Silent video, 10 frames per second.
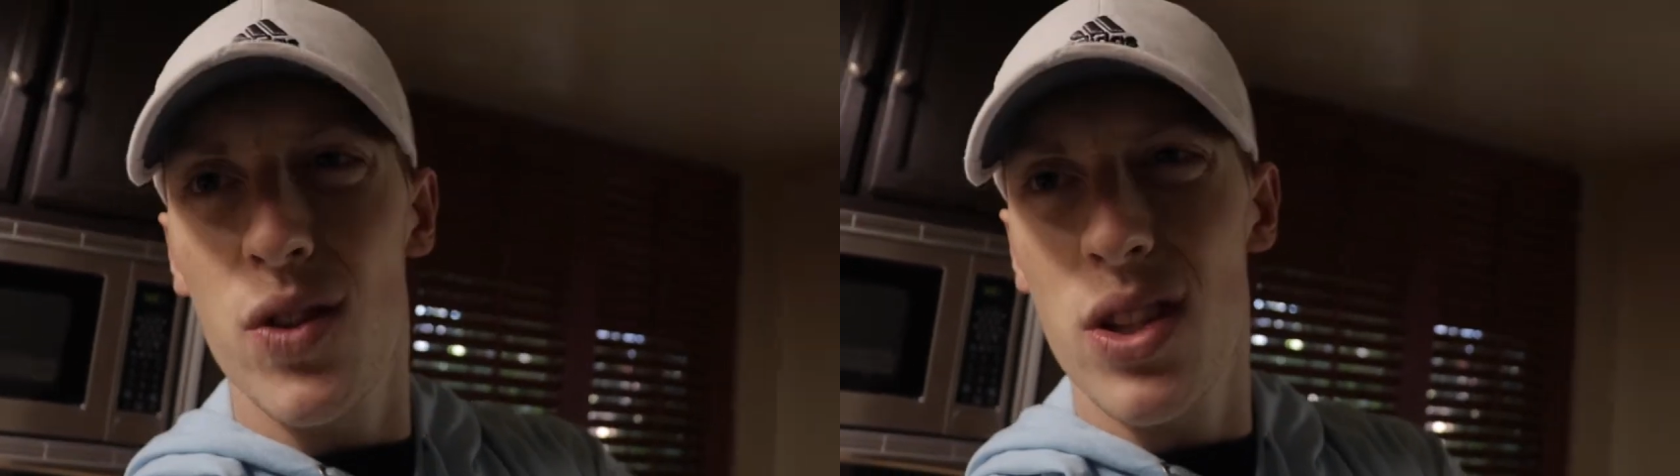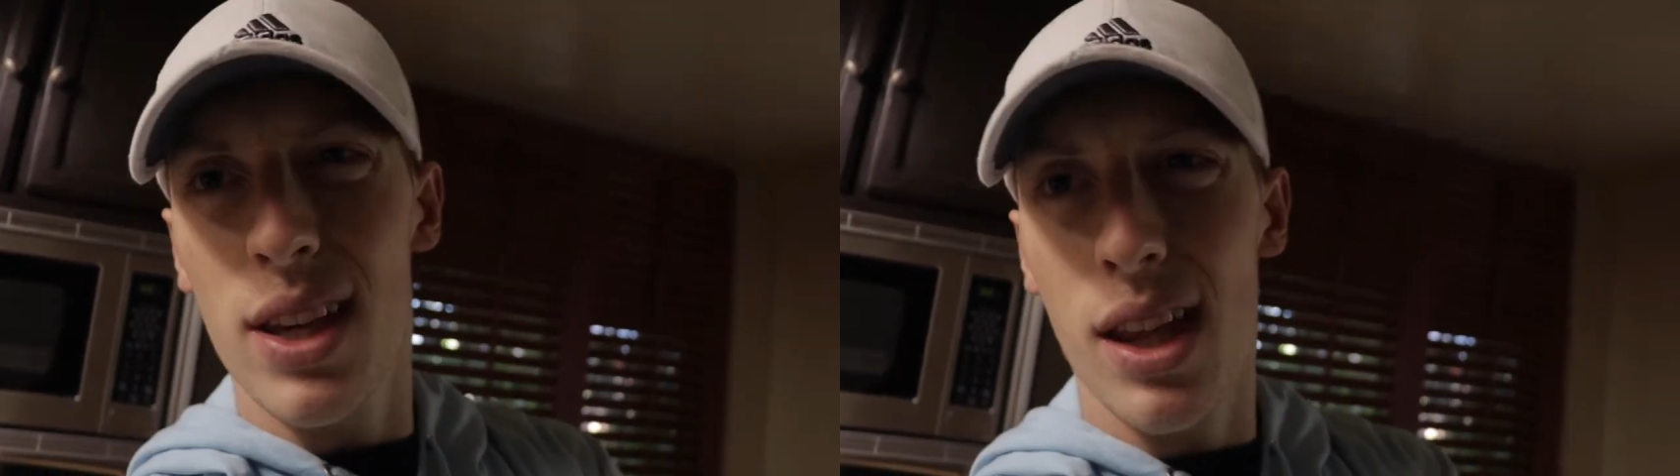
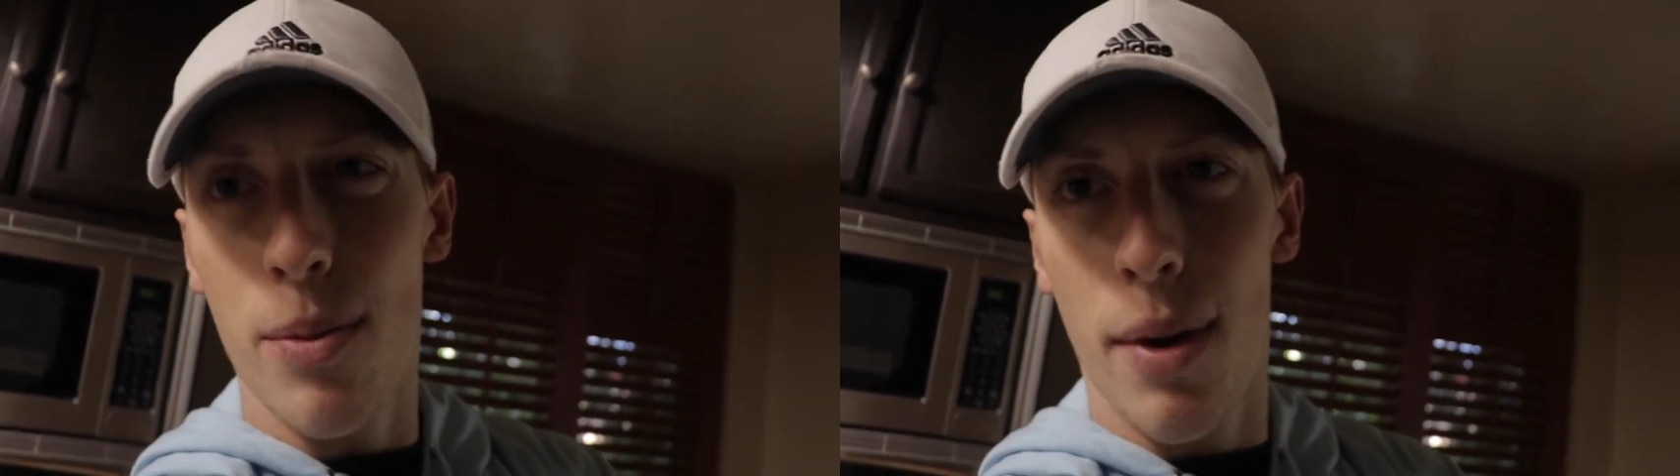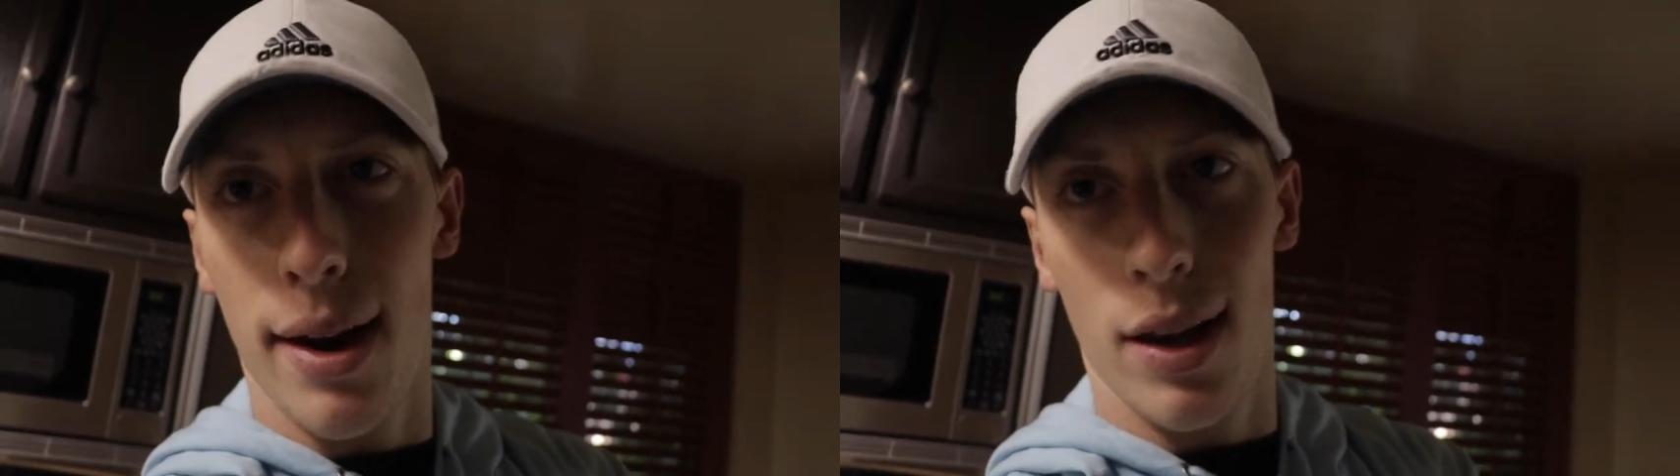just to get the
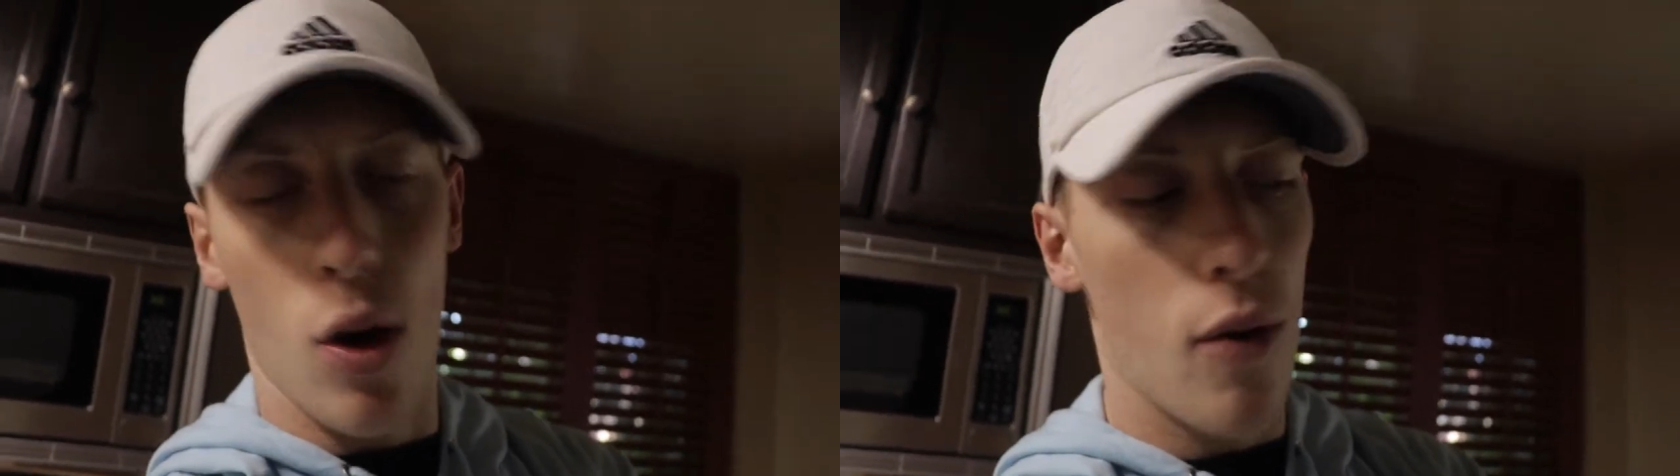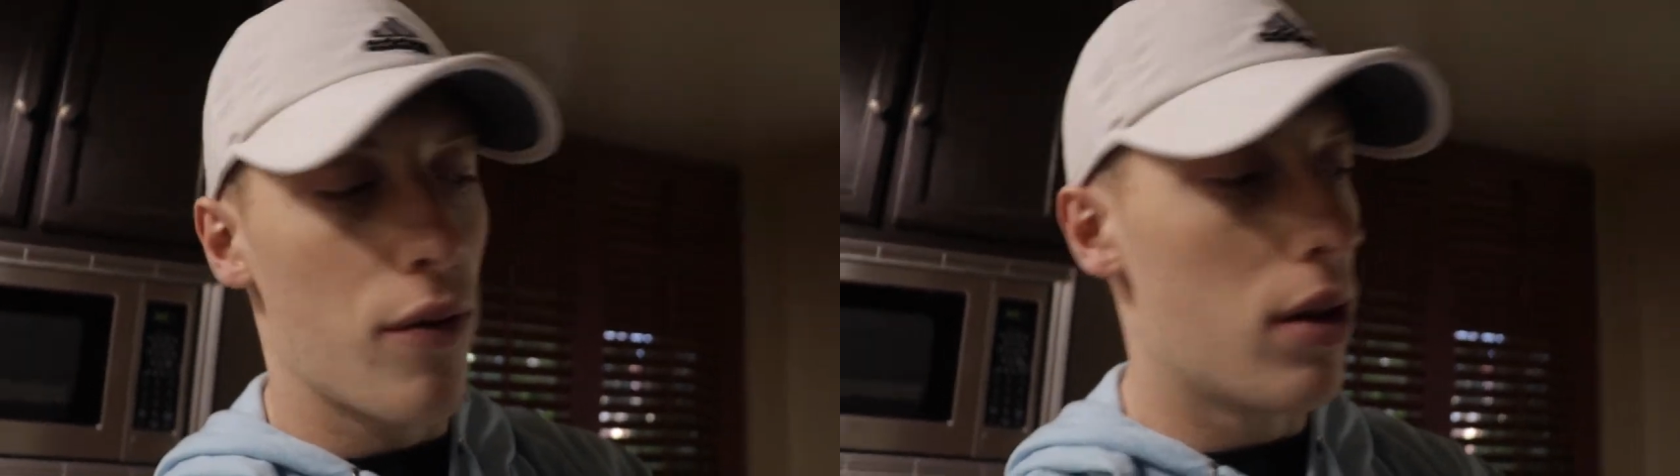body
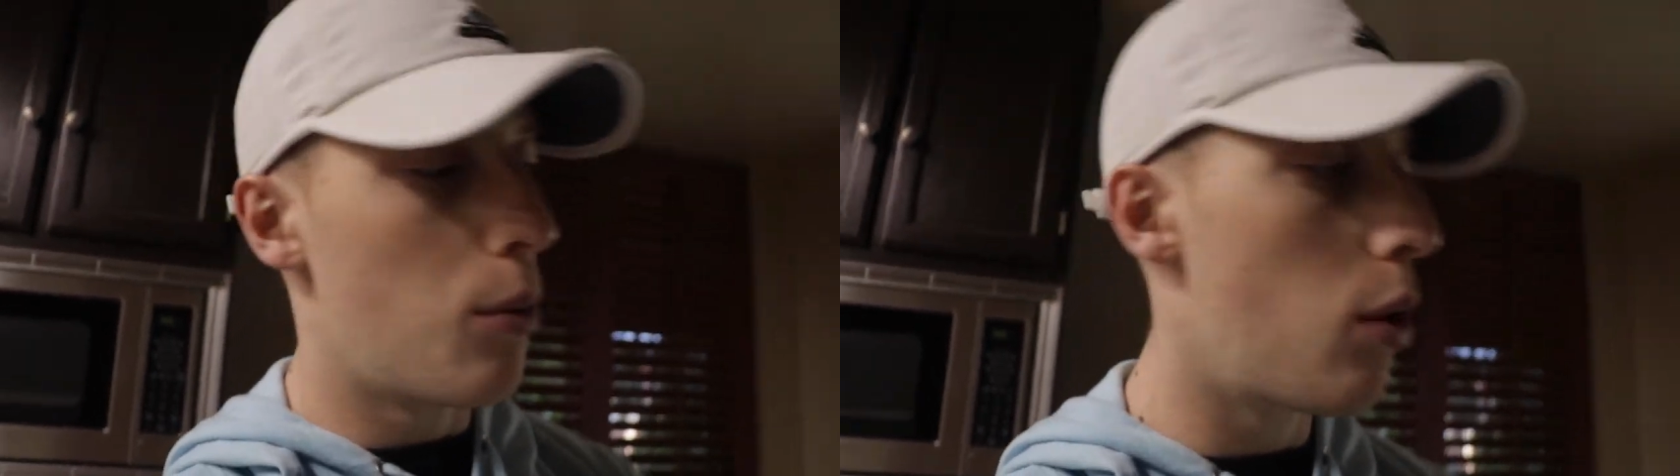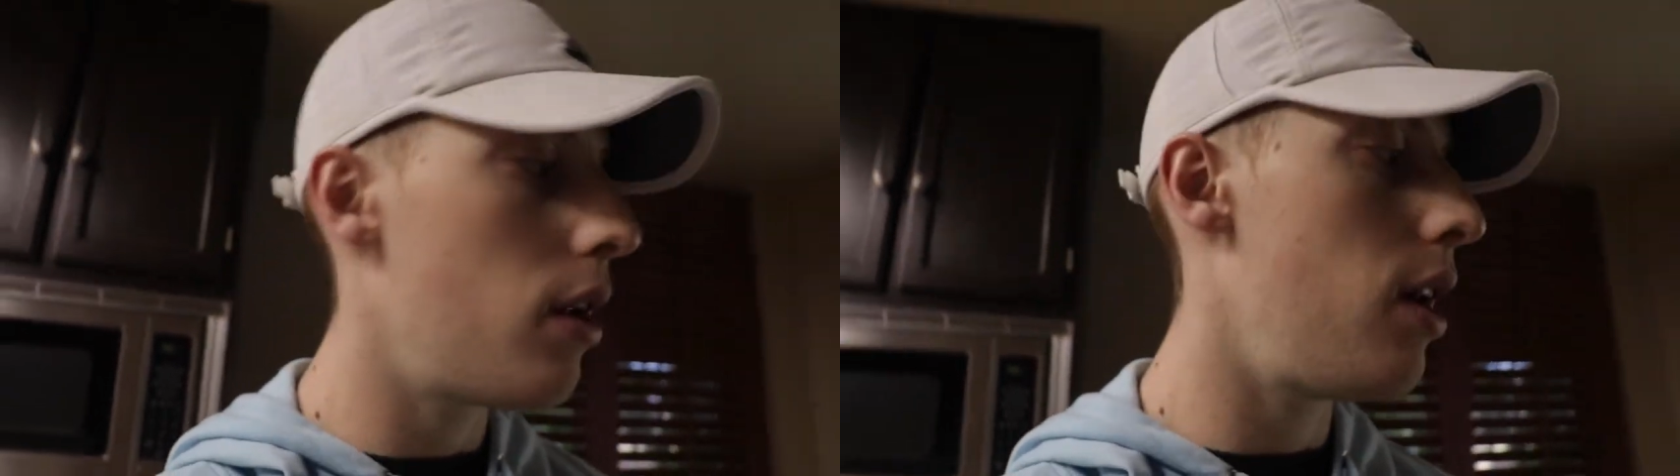going for the
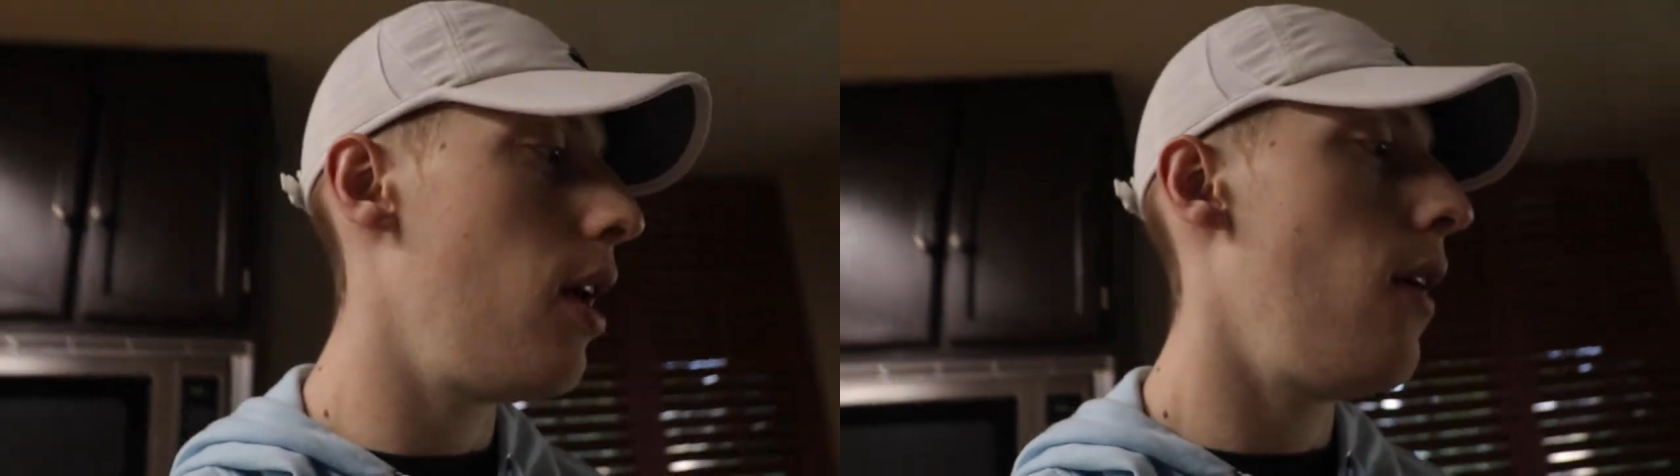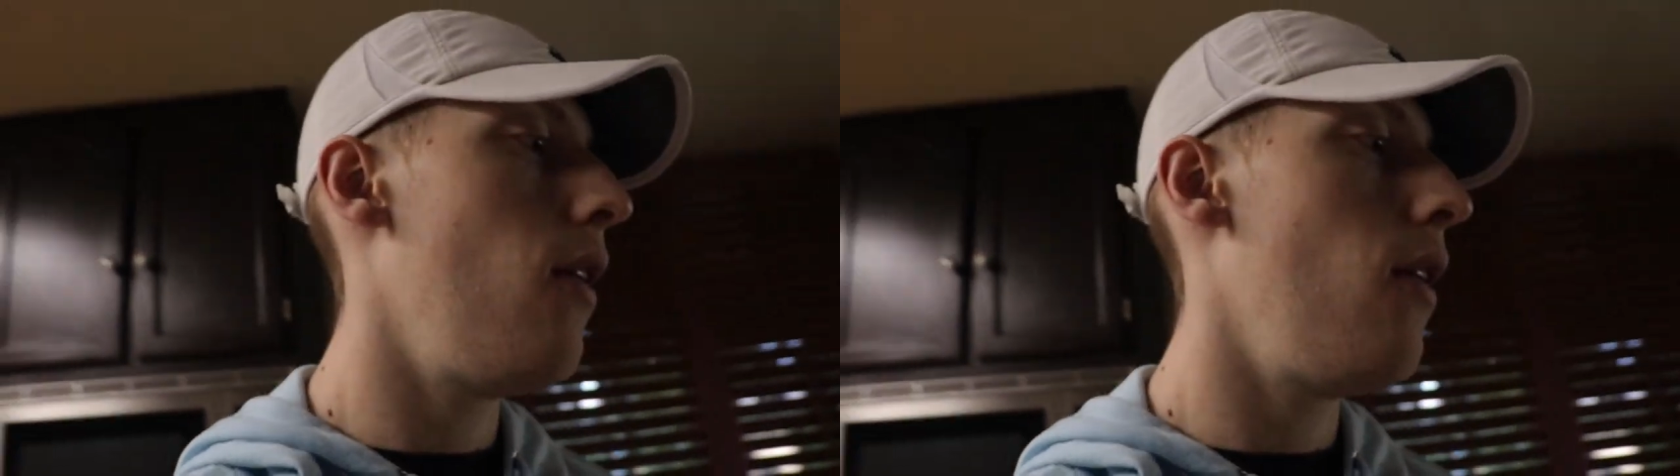morning.